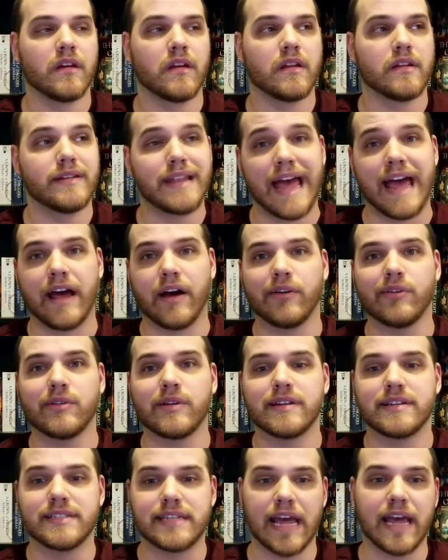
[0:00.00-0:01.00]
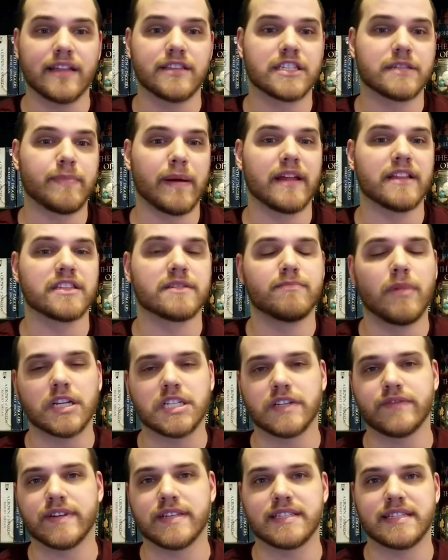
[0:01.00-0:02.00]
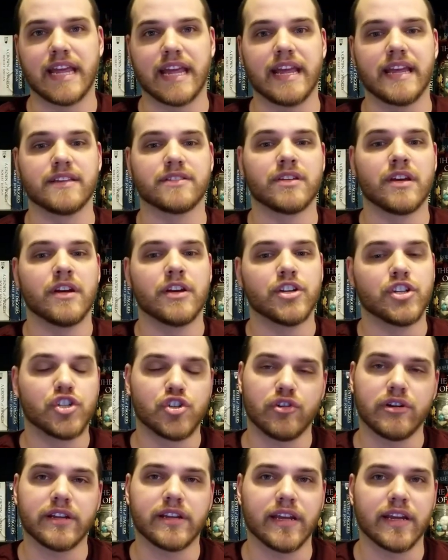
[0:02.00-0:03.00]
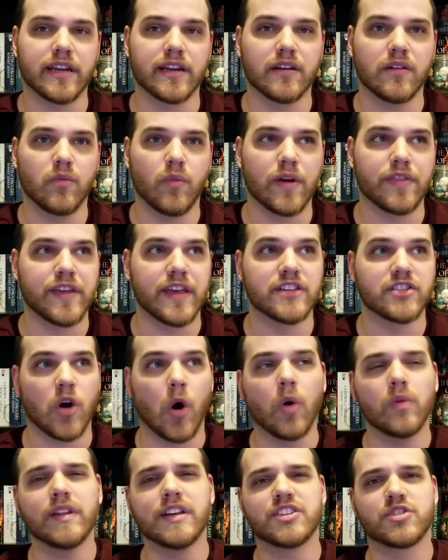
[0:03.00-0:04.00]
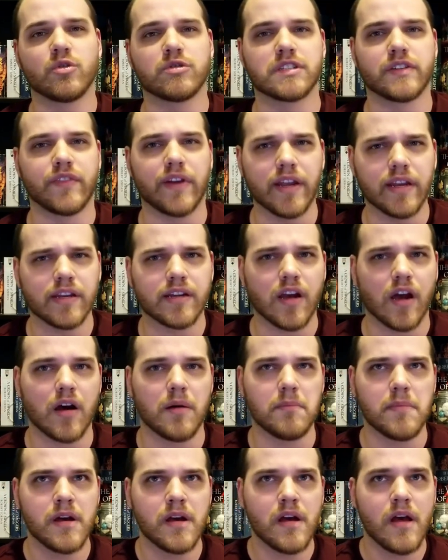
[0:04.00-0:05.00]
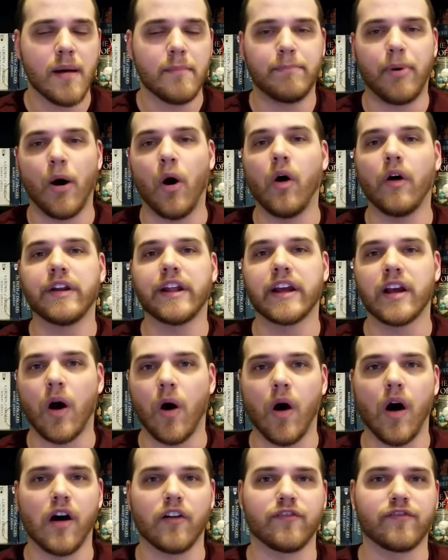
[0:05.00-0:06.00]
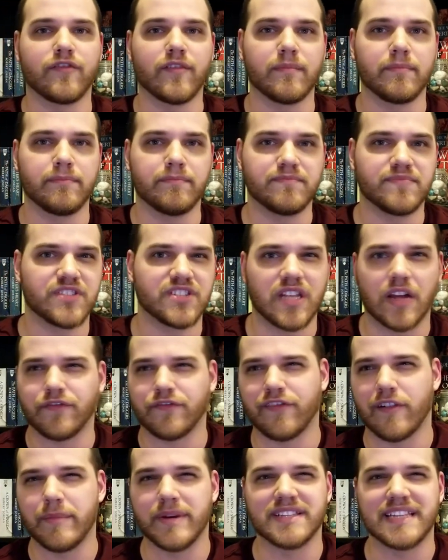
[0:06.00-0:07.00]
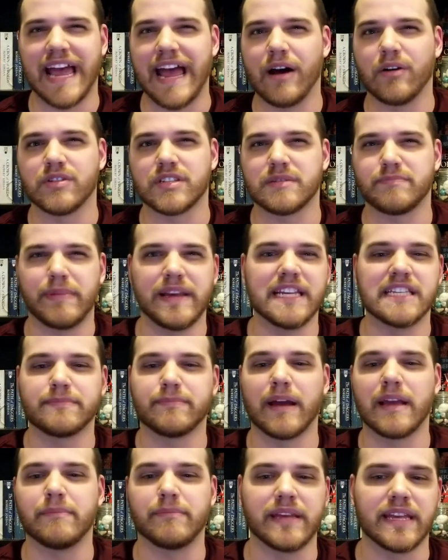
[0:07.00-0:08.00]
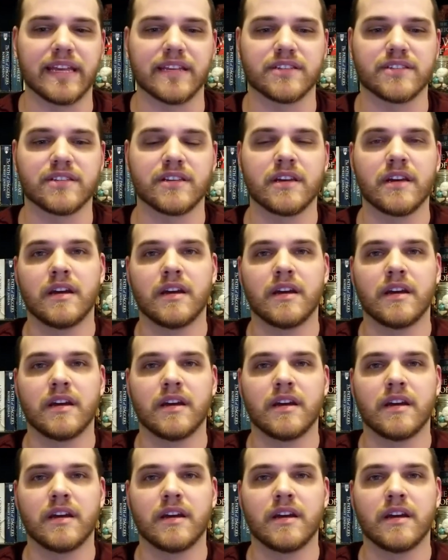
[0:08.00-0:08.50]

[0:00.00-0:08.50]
Now, Ted spends much of his days drinking, with his only source of income pawning off stuff from his house piece by piece.